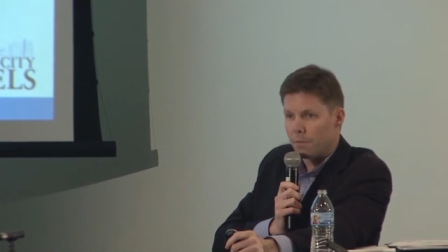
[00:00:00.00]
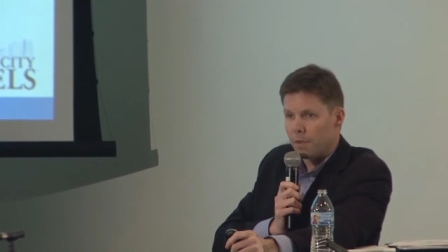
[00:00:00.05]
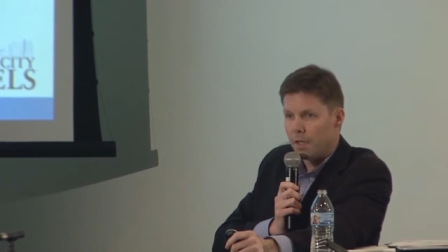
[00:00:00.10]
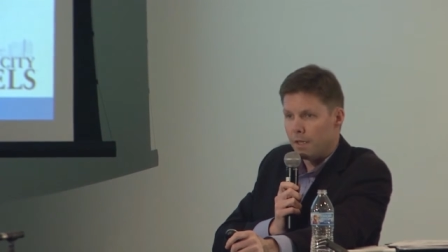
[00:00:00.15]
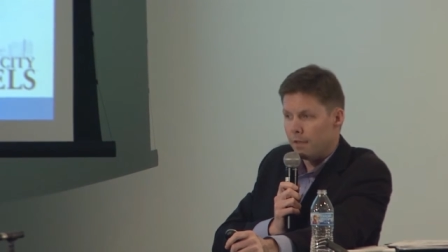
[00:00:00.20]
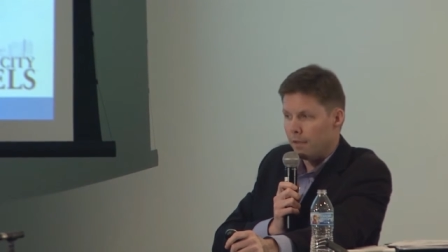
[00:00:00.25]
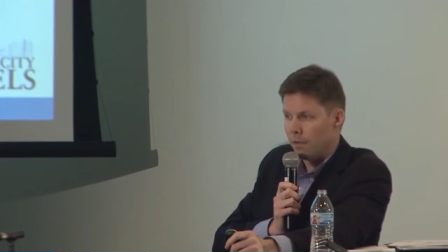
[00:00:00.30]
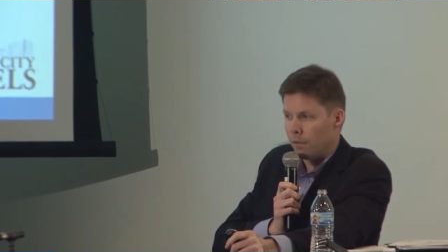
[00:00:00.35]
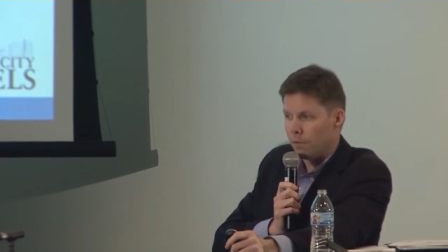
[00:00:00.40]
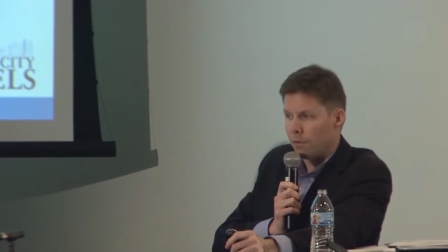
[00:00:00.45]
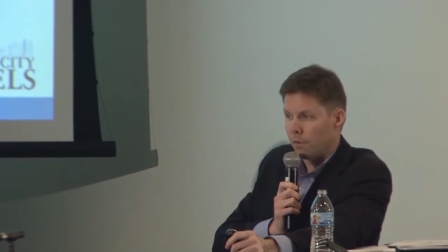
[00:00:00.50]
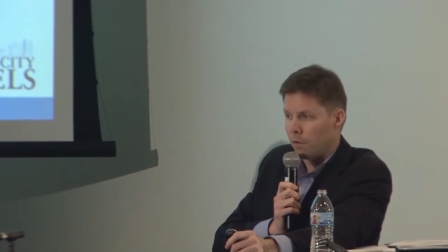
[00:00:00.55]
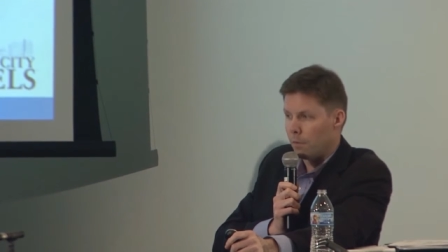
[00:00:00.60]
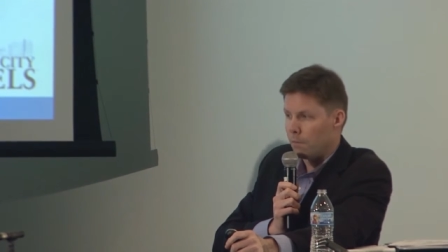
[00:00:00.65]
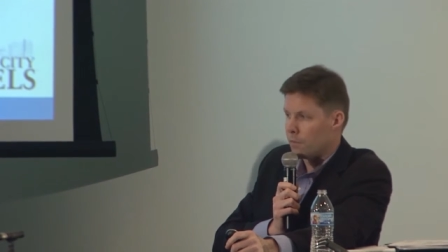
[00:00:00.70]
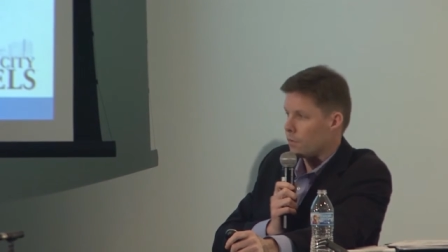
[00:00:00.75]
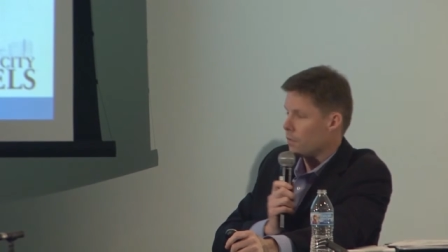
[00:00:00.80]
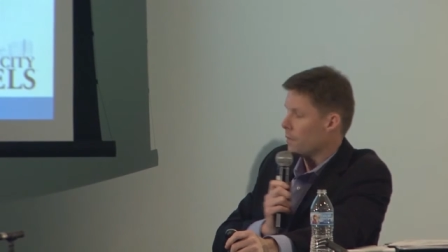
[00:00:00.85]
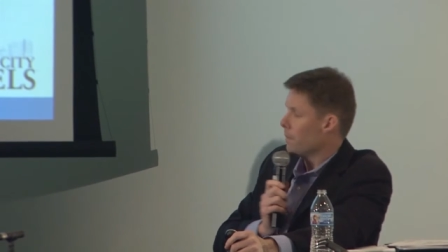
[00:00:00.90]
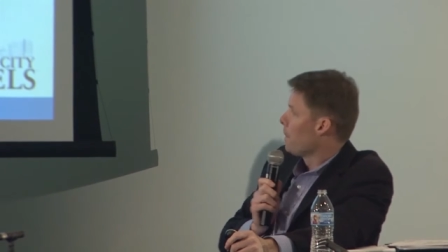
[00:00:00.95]
key deal
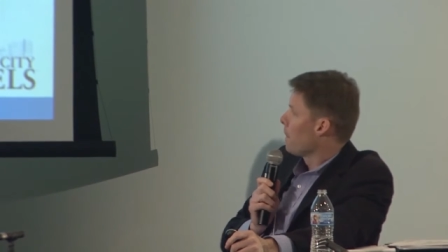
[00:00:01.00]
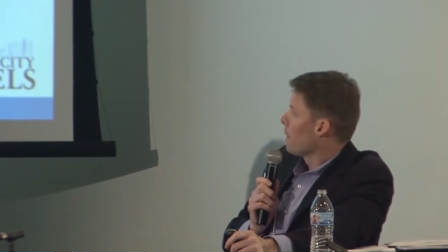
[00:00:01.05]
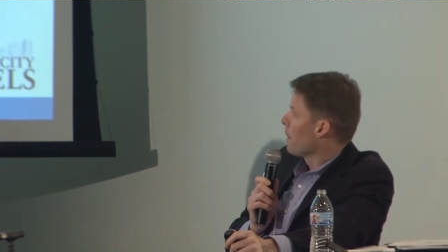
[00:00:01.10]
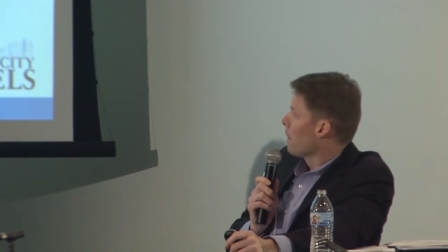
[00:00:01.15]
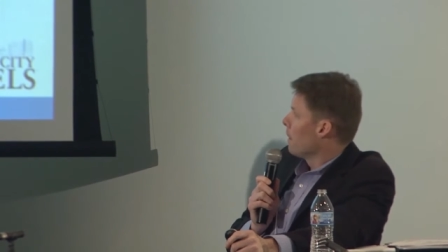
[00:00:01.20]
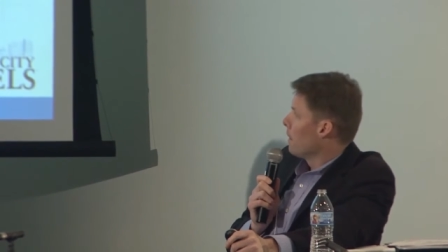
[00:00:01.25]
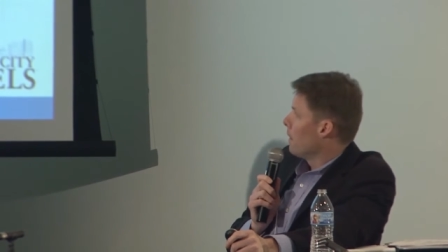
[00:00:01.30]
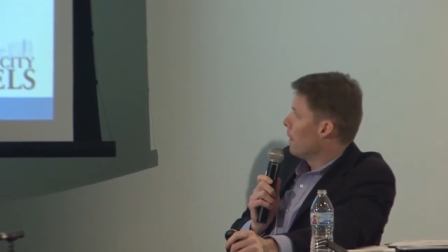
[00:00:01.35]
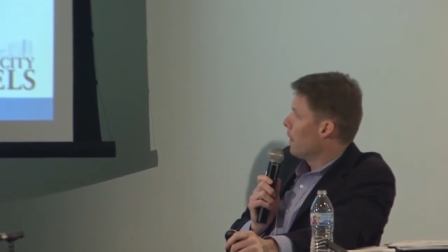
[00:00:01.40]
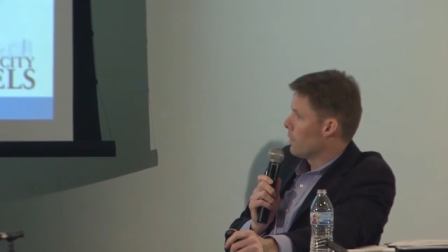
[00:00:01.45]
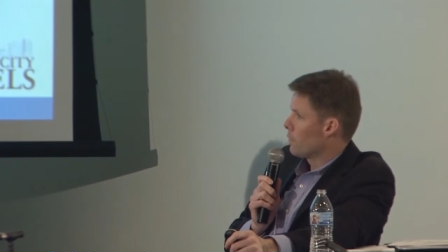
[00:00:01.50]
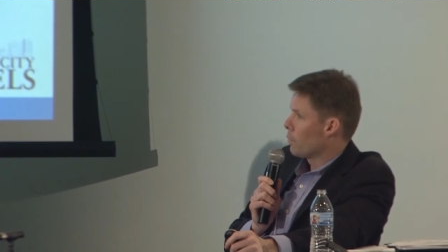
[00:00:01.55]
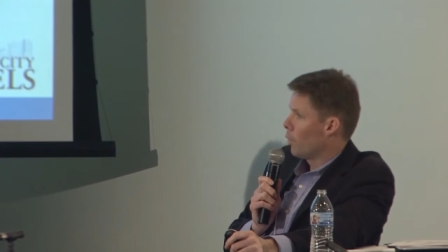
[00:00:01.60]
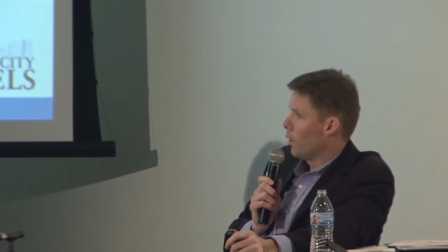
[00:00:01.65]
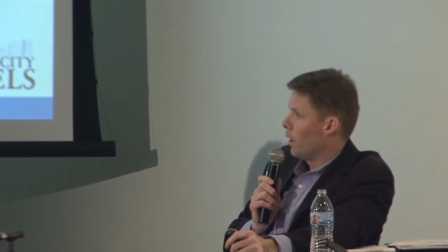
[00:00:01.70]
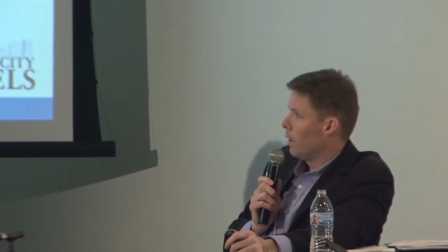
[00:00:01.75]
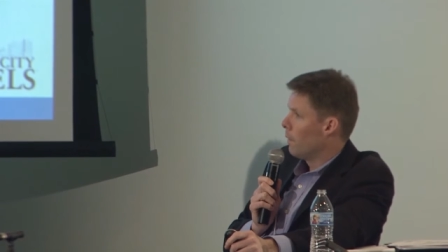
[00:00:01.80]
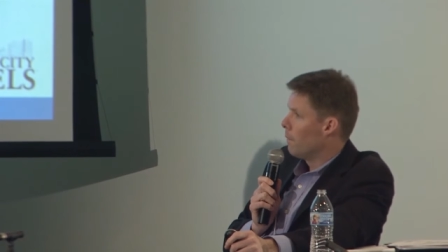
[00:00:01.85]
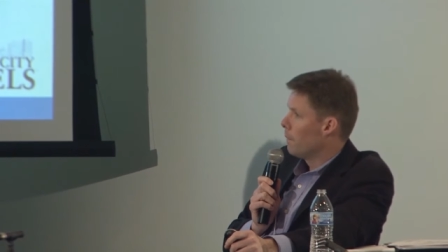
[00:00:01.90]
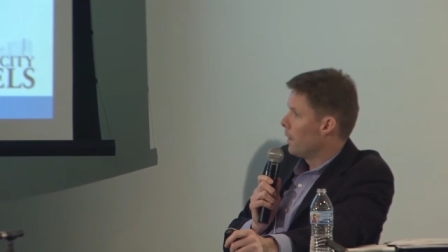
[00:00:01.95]
terms uh, as
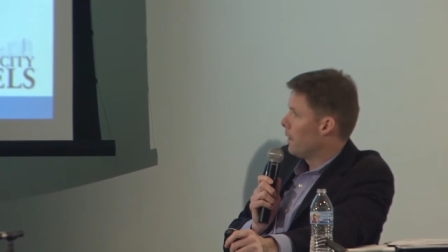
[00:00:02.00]
well.